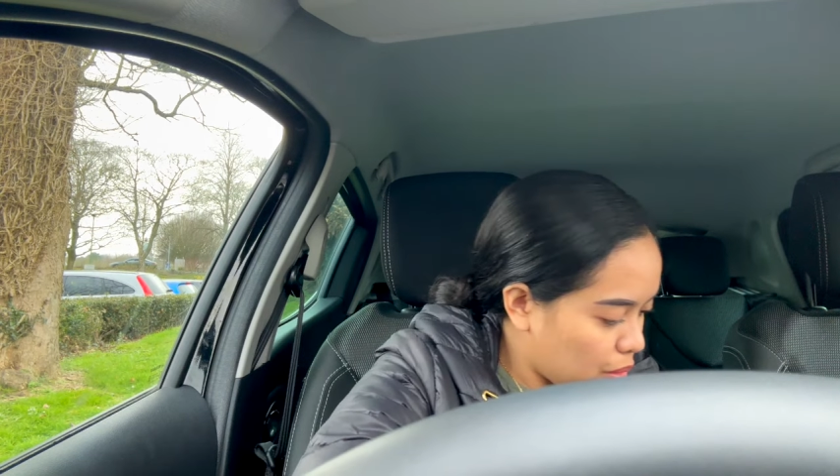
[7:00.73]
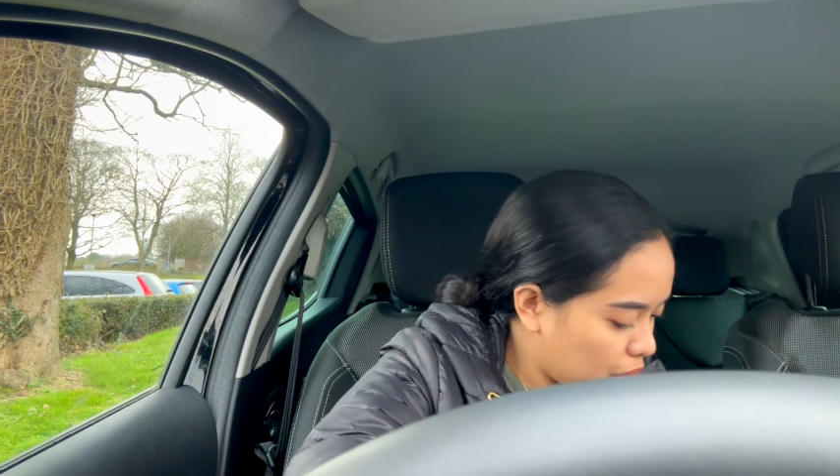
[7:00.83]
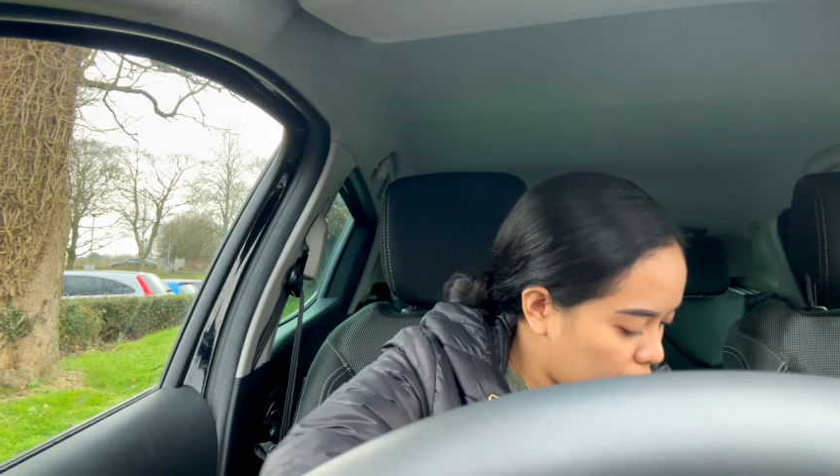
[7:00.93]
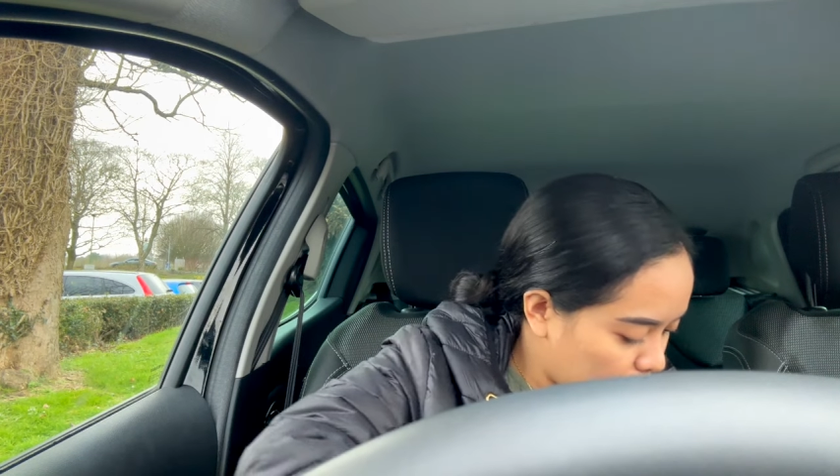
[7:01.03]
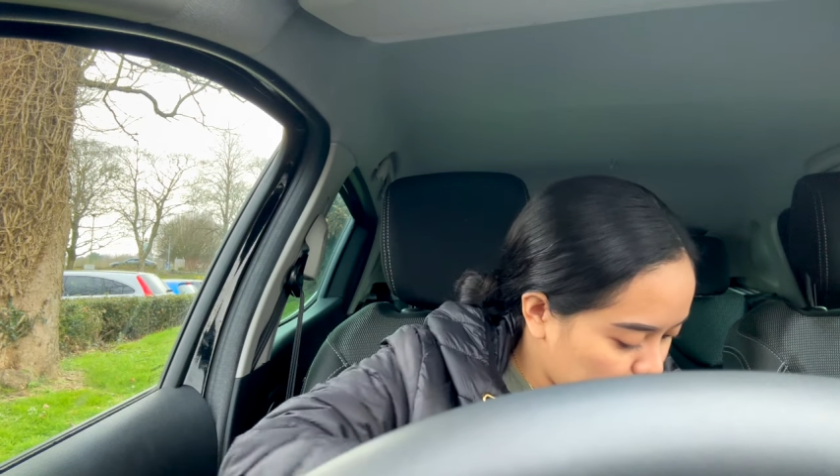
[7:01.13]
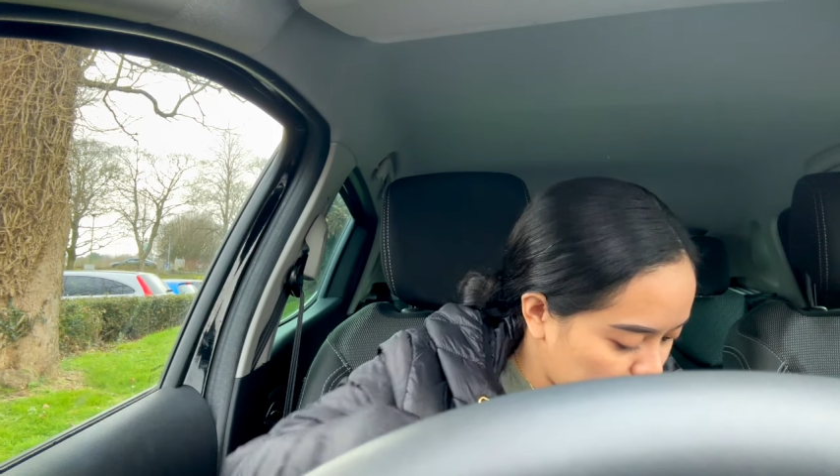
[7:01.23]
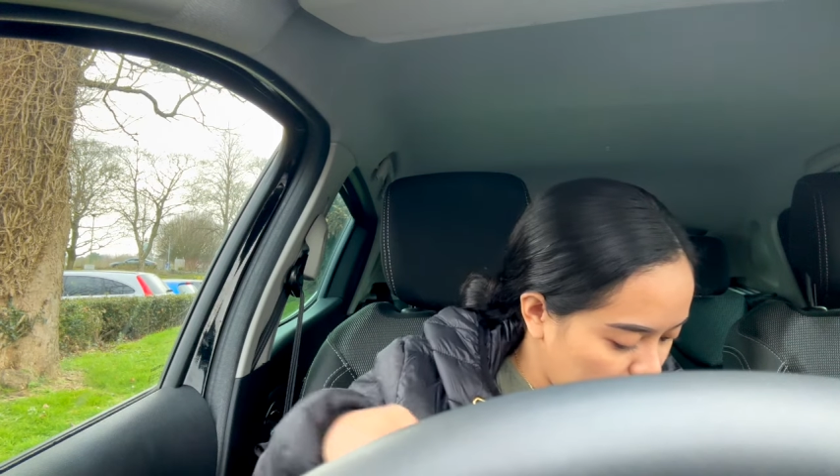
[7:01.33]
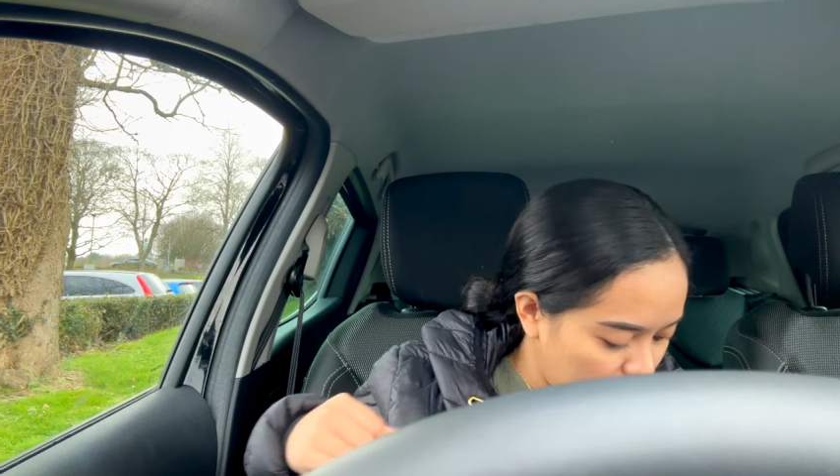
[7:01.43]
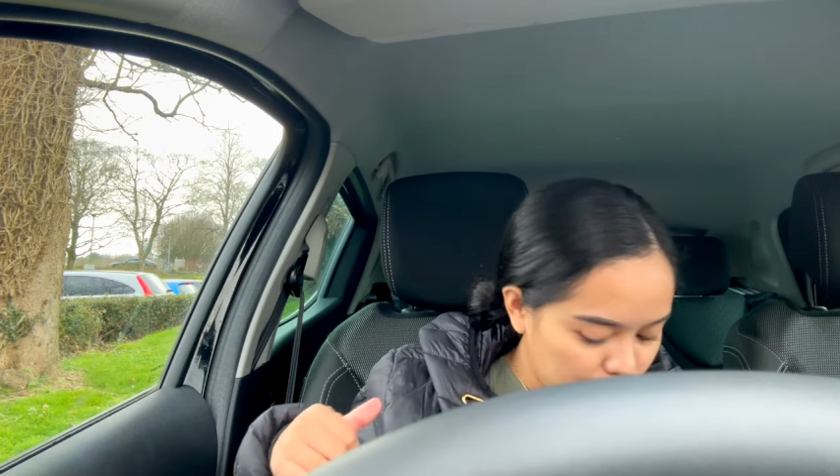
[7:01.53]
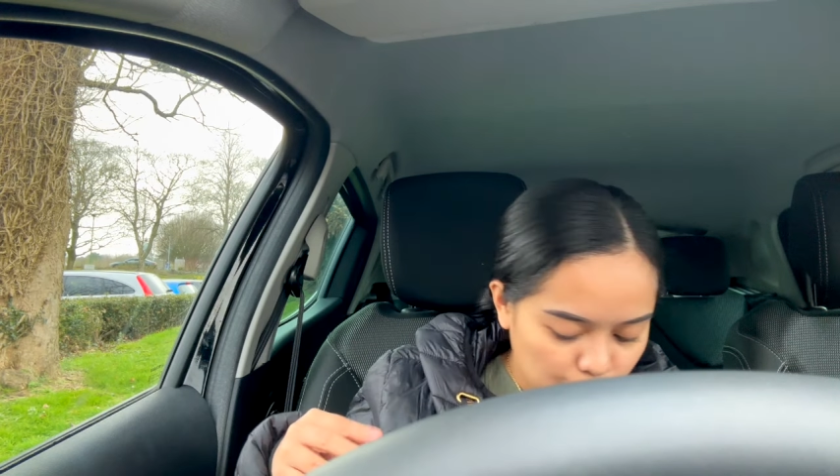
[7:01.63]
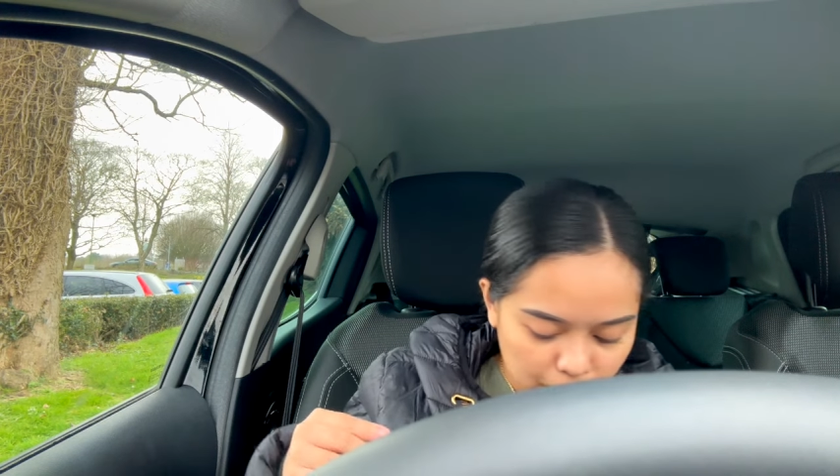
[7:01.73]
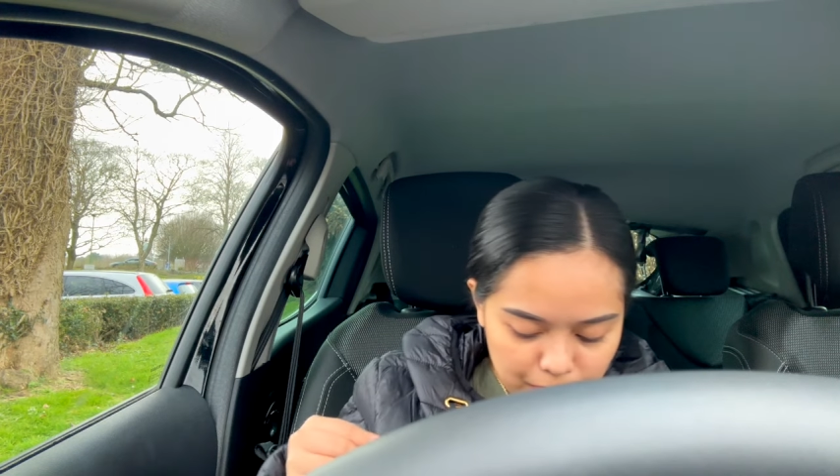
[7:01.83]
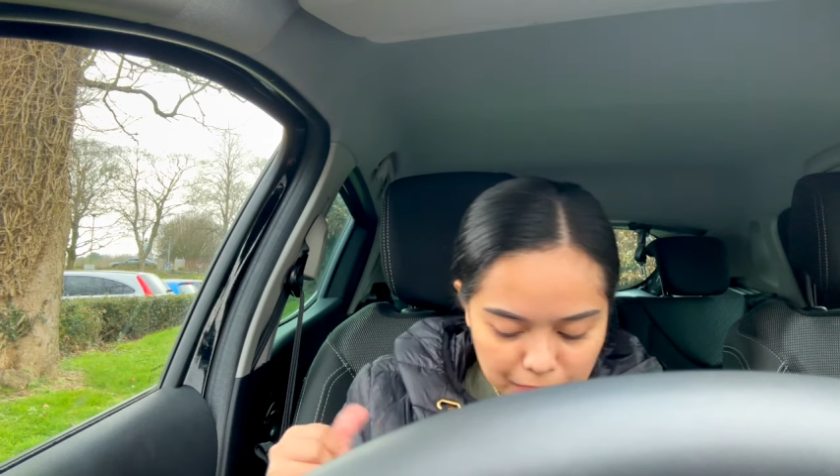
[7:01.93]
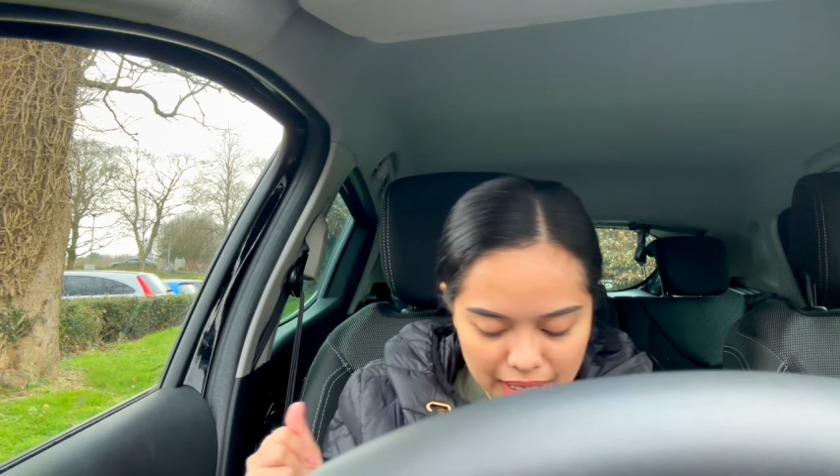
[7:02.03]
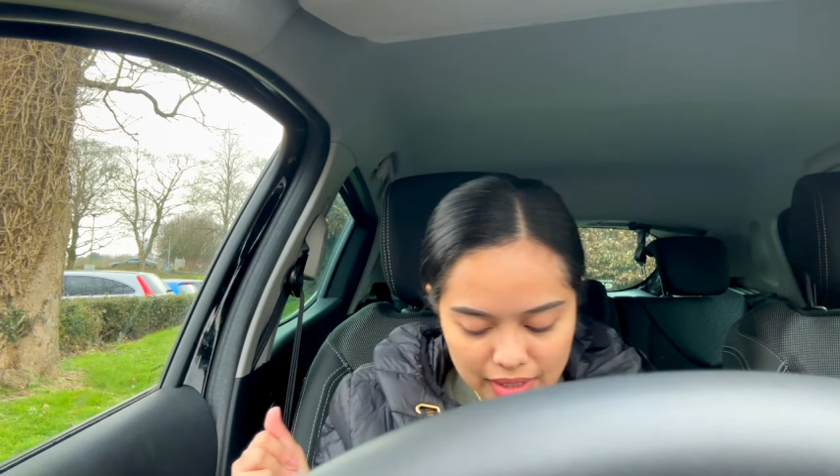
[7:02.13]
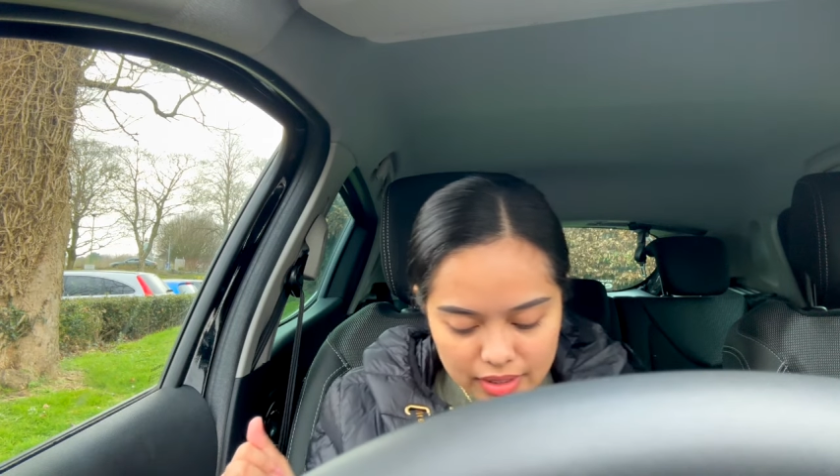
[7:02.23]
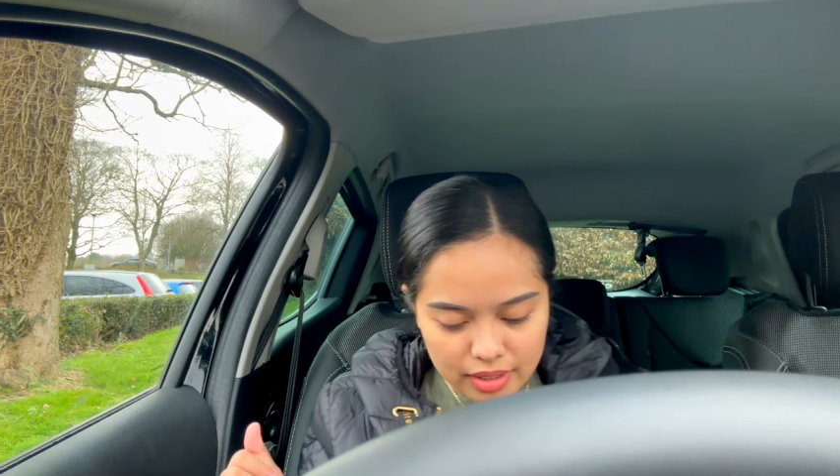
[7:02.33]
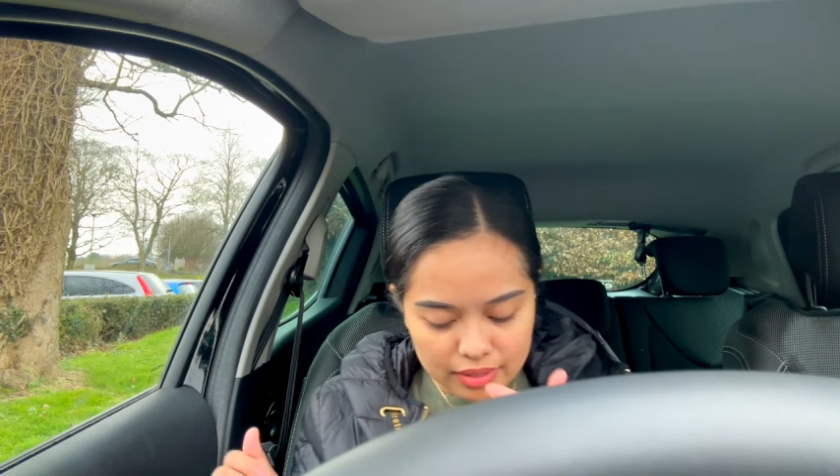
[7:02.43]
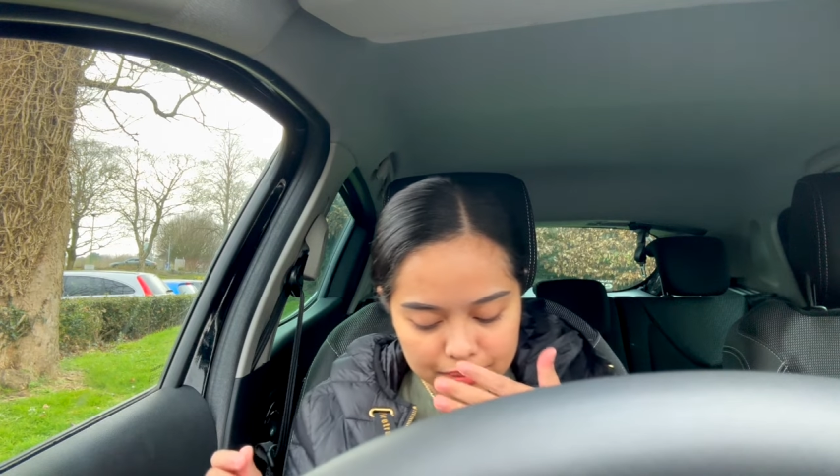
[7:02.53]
I only have one bag.